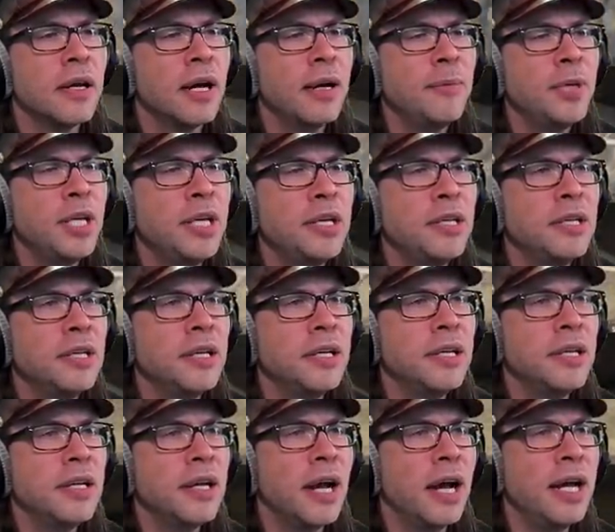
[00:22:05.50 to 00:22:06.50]
I mean,
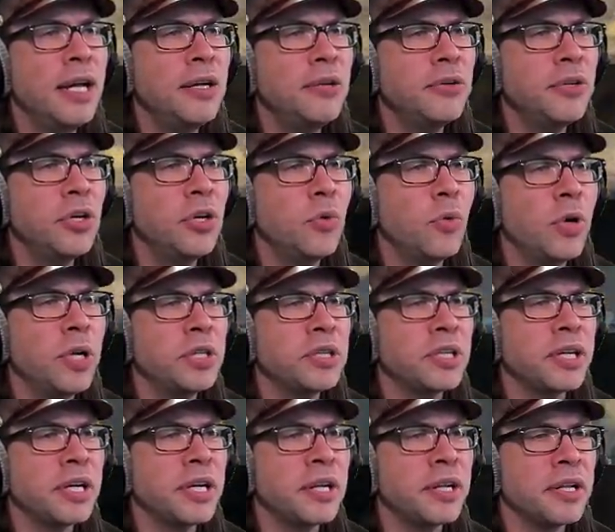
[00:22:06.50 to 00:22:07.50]
I don't know what
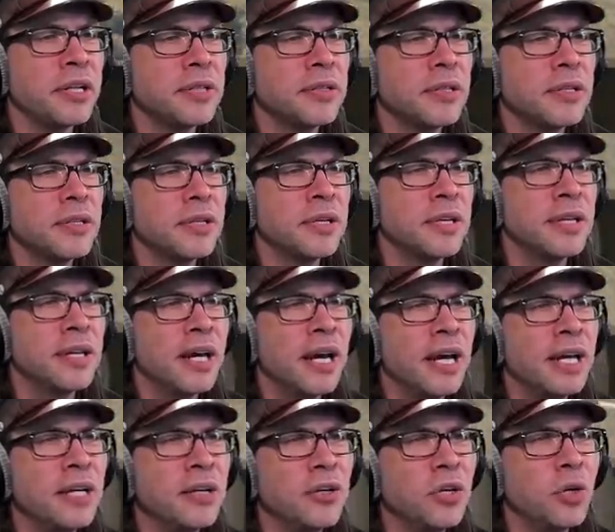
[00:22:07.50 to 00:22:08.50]
the hell,
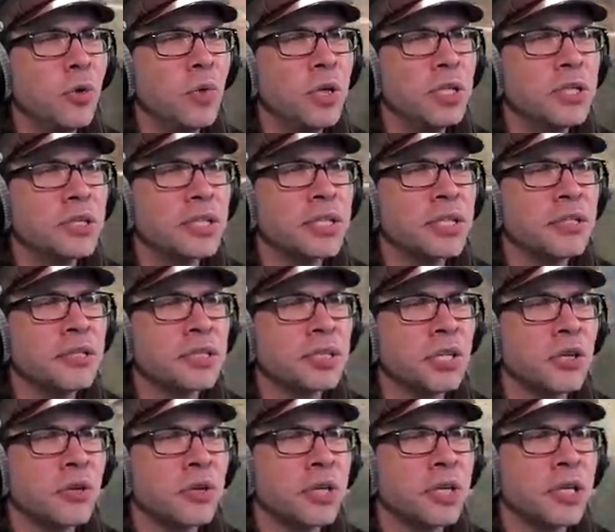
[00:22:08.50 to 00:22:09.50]
I don't know what the hell is
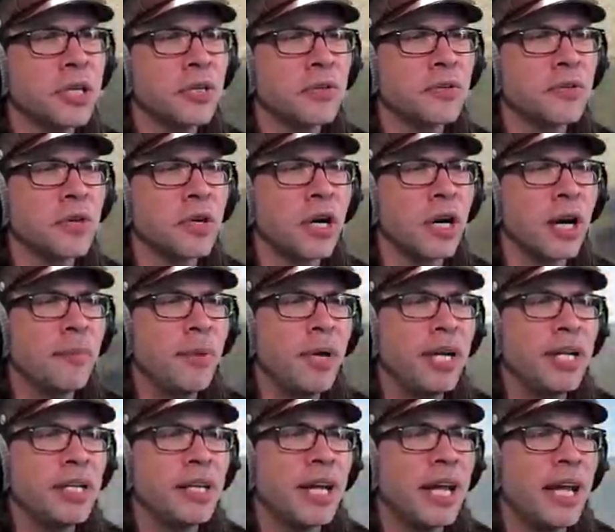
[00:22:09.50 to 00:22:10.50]
going on over there. I
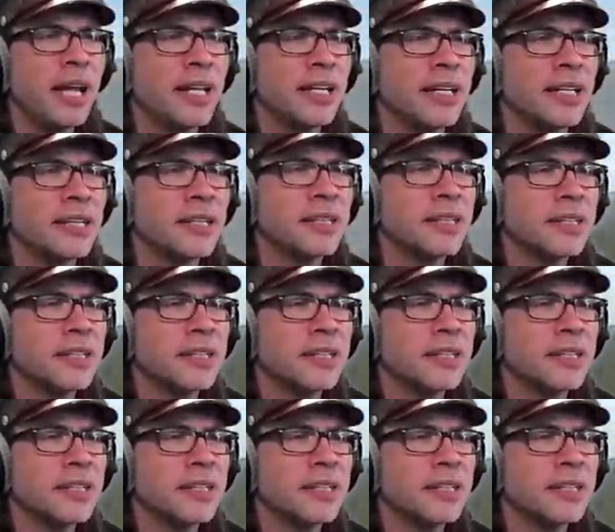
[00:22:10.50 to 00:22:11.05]
might hate it.